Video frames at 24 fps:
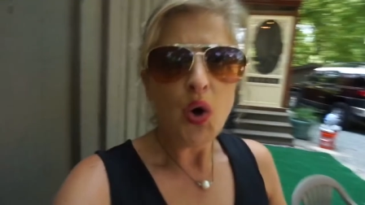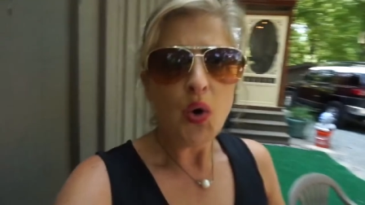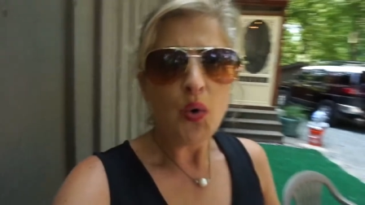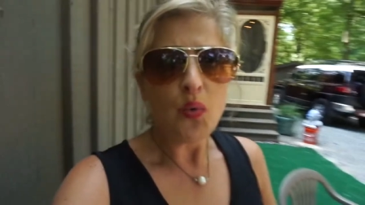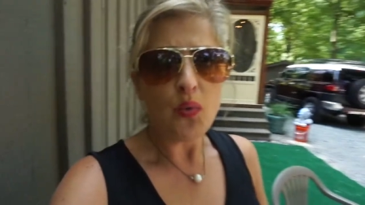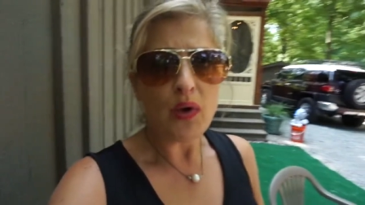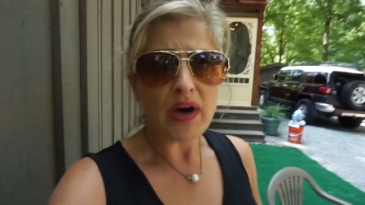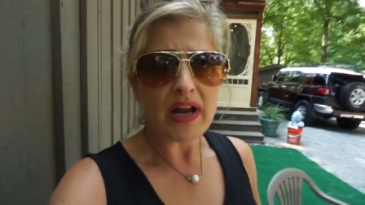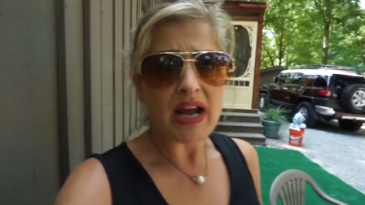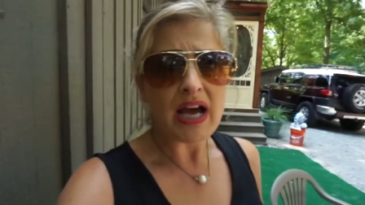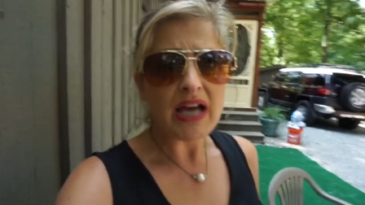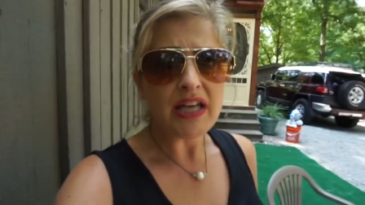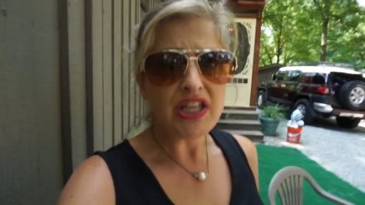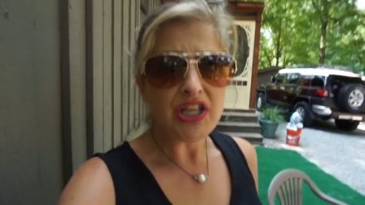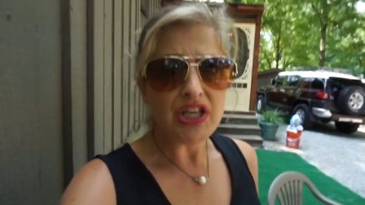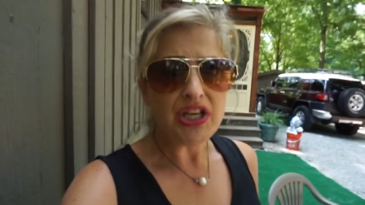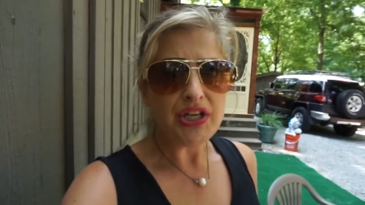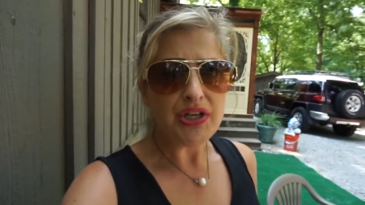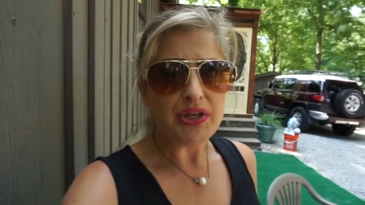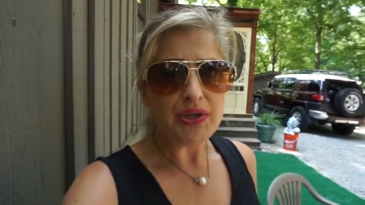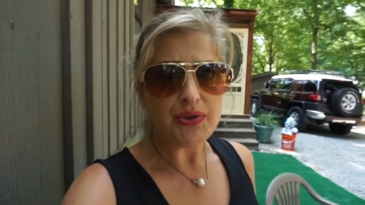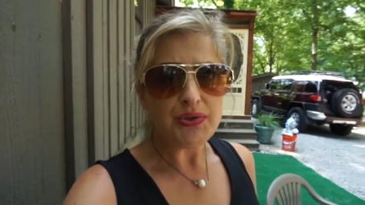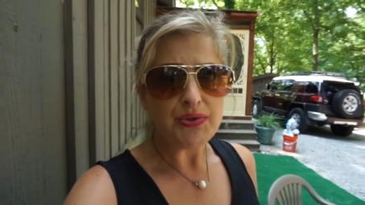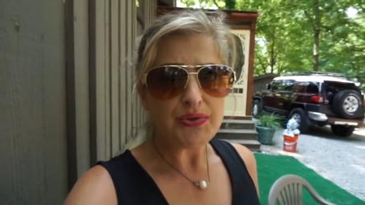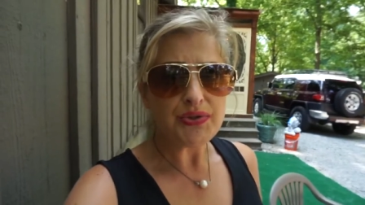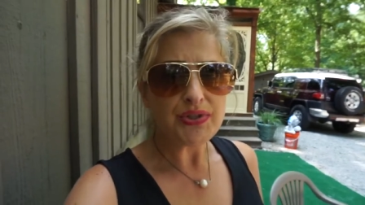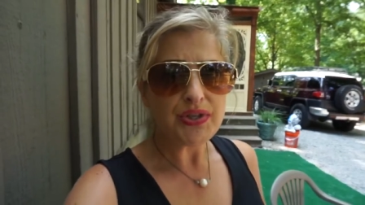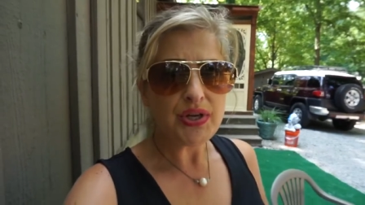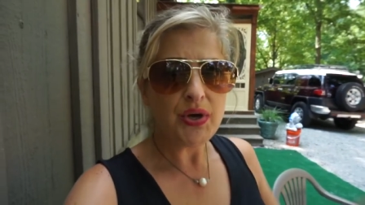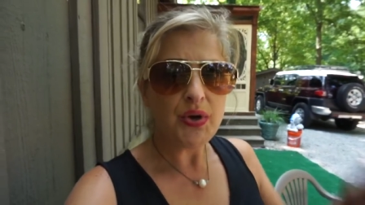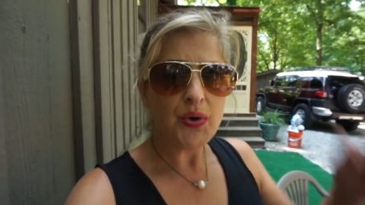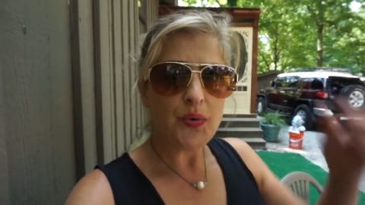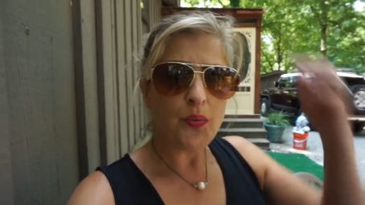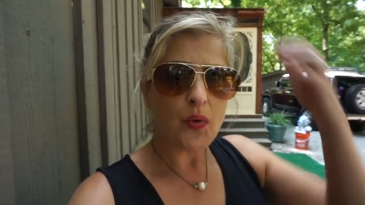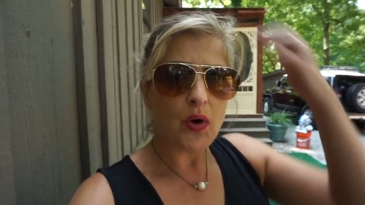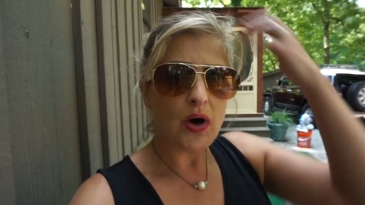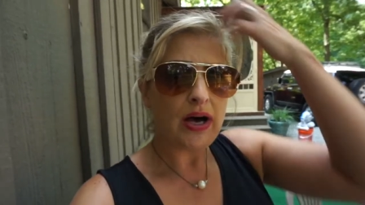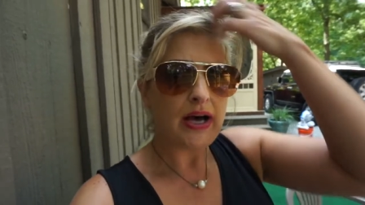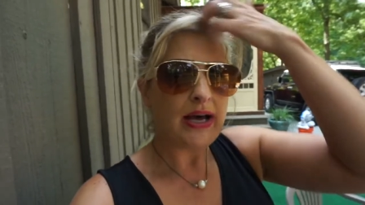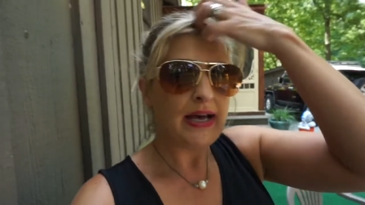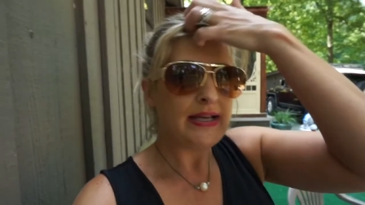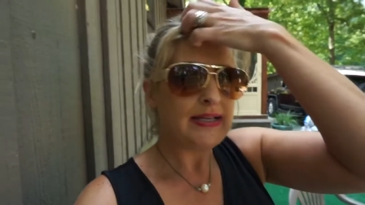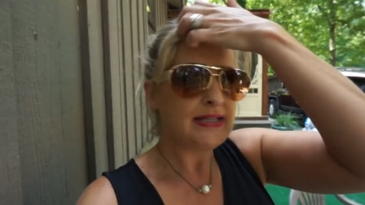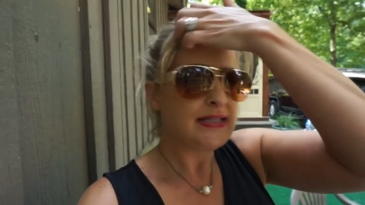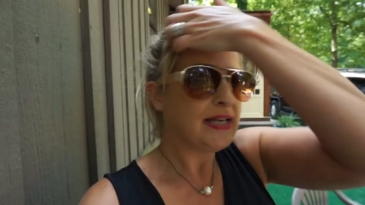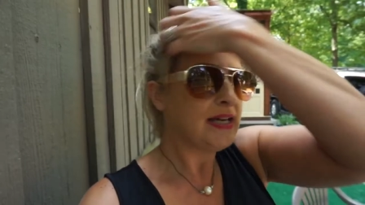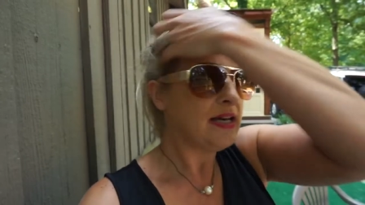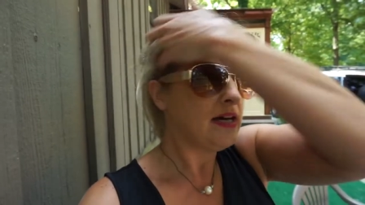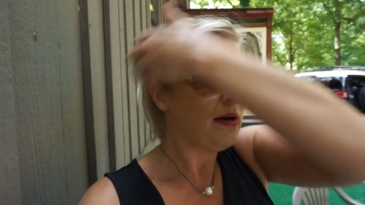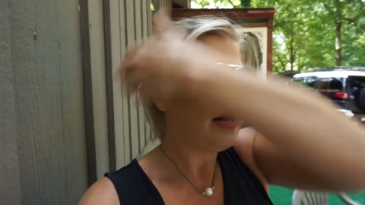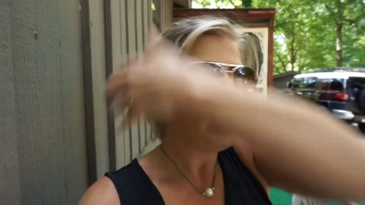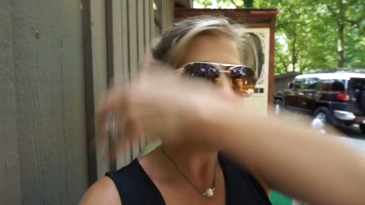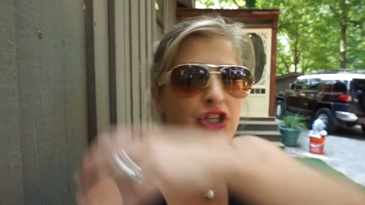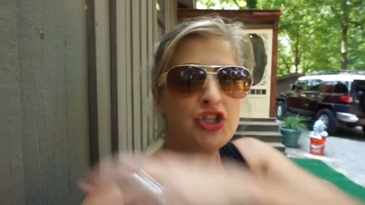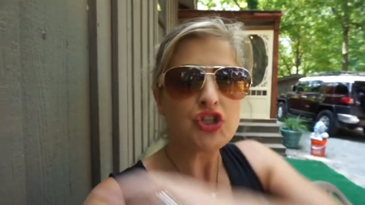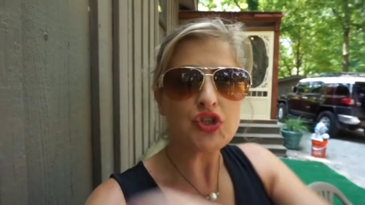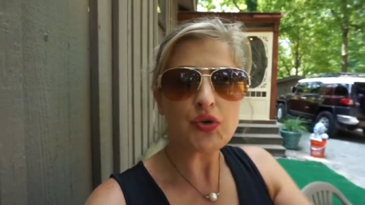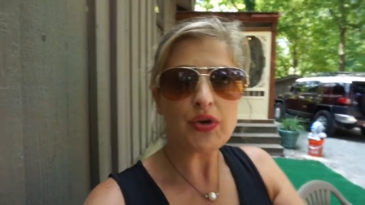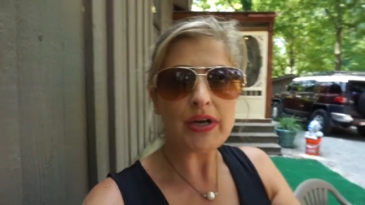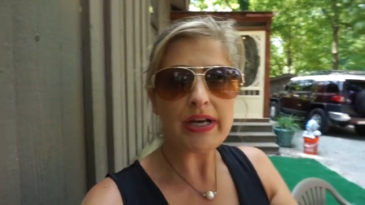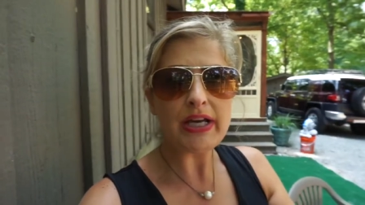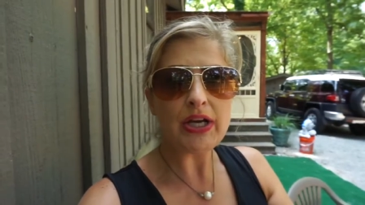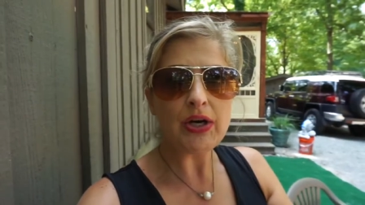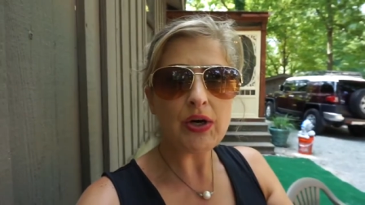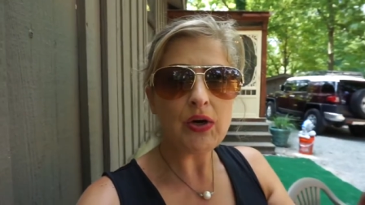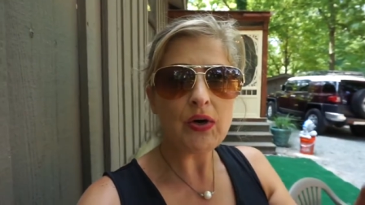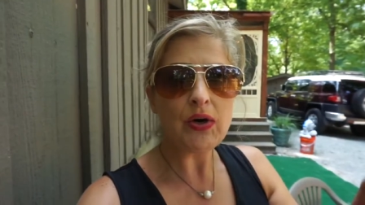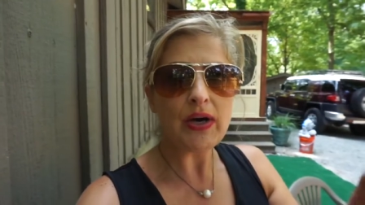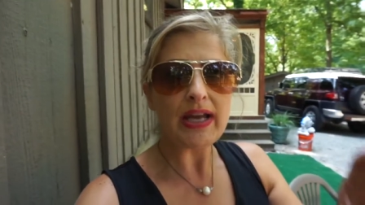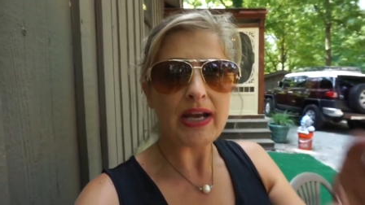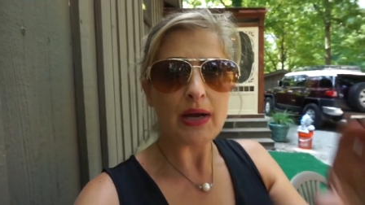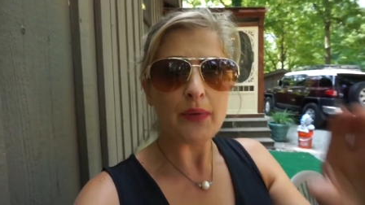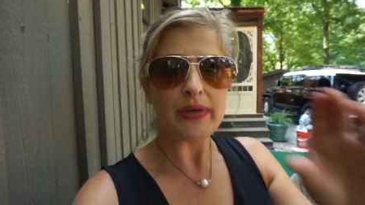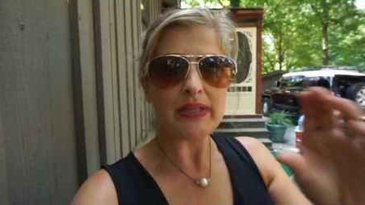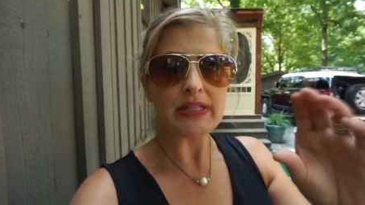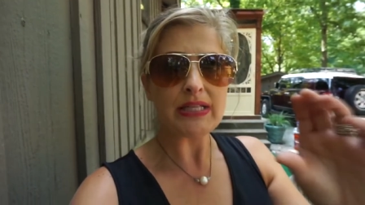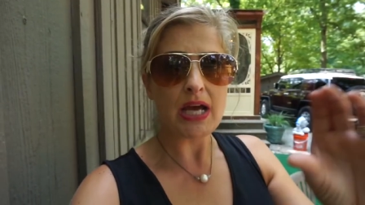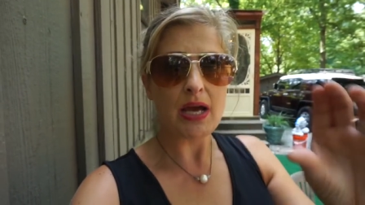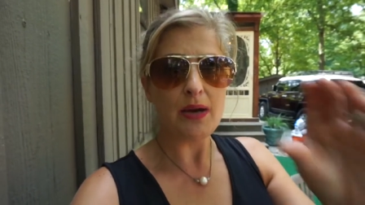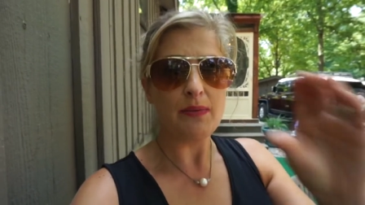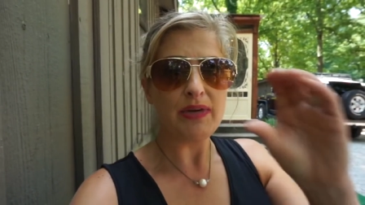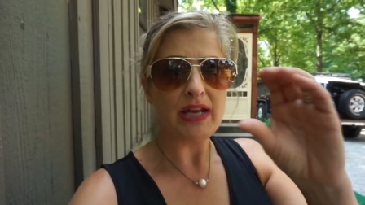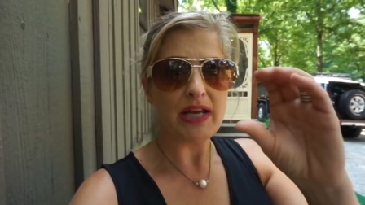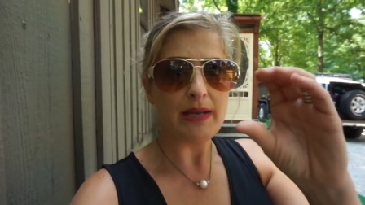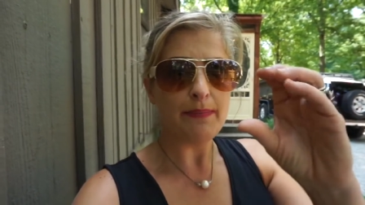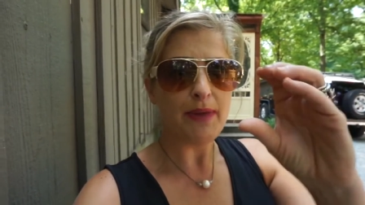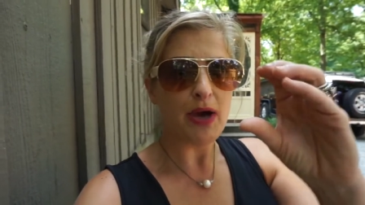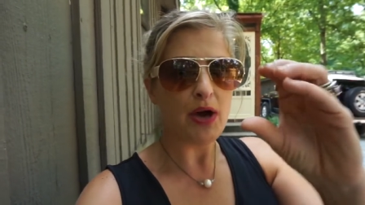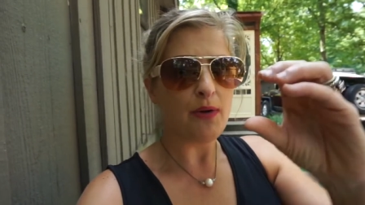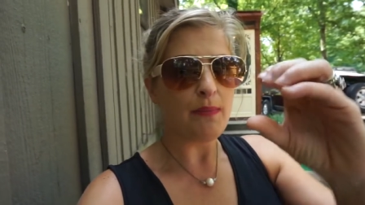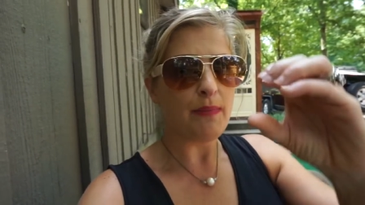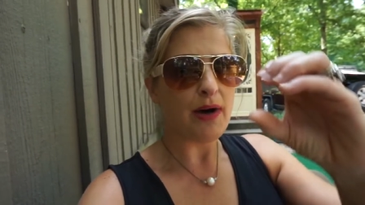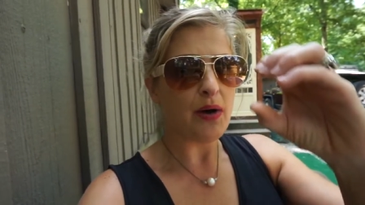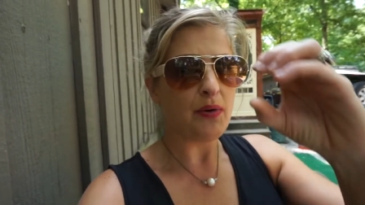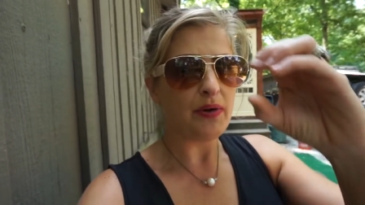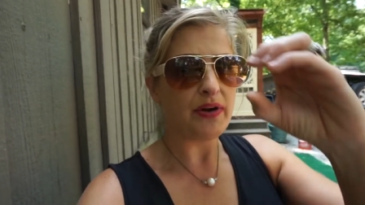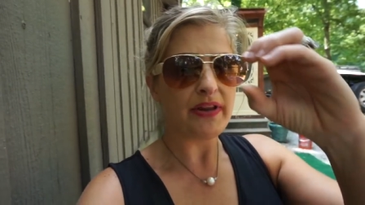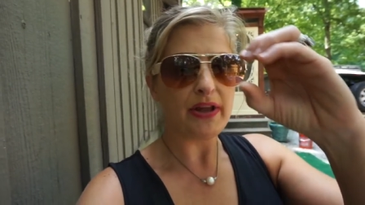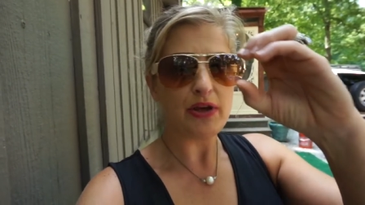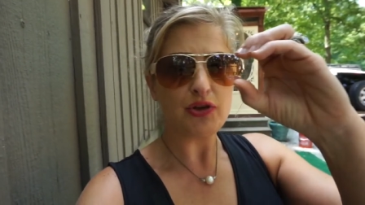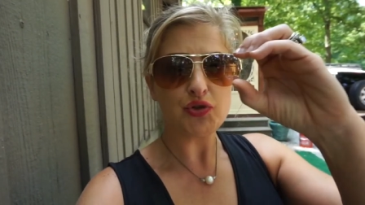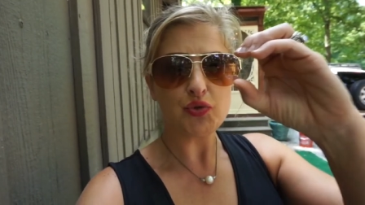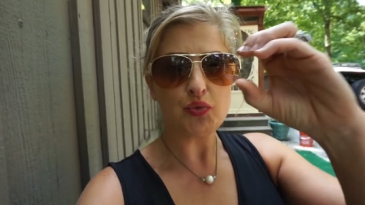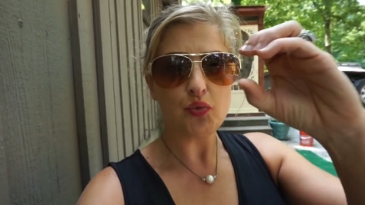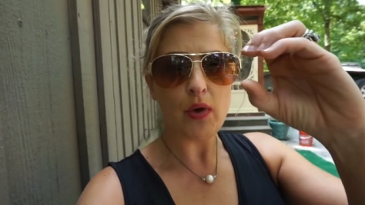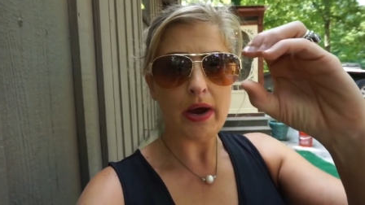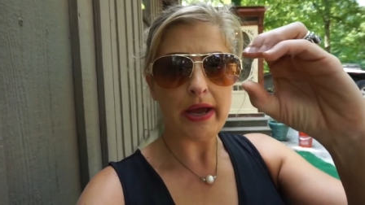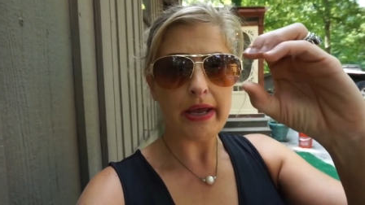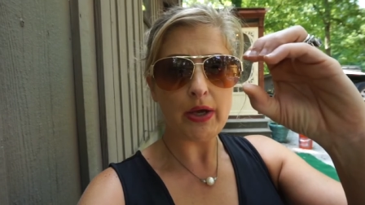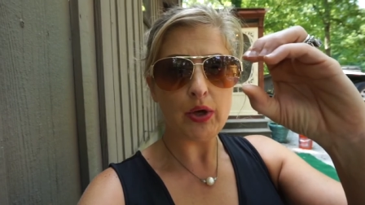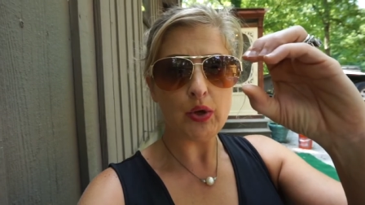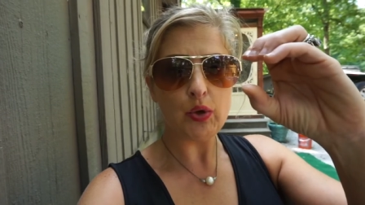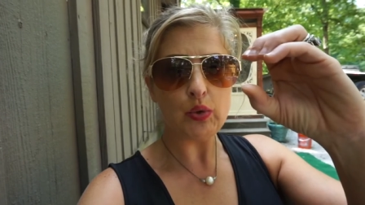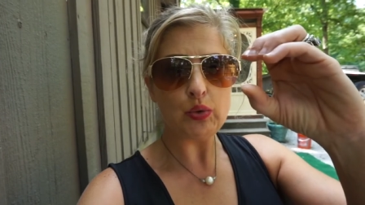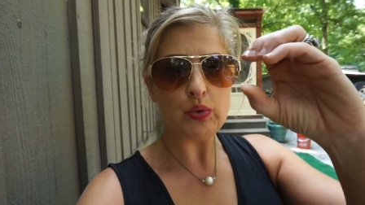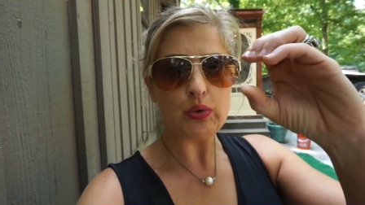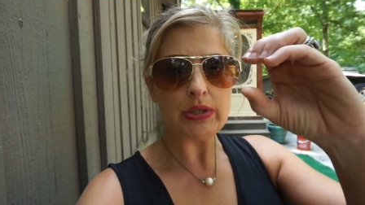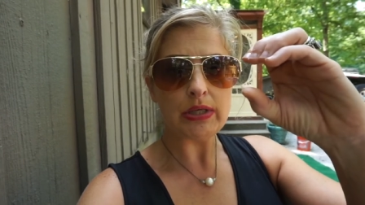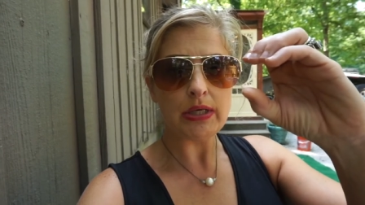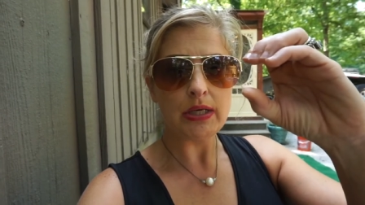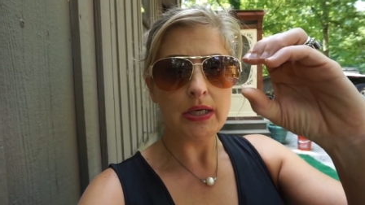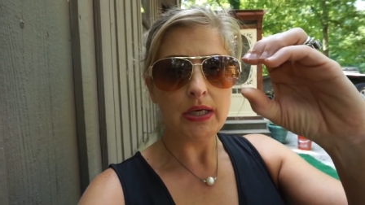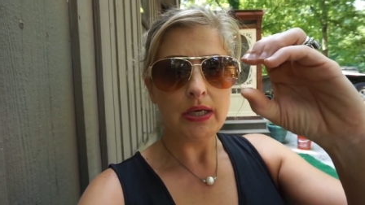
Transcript: What I used was a drill and I went to Home Depot and bought one of those round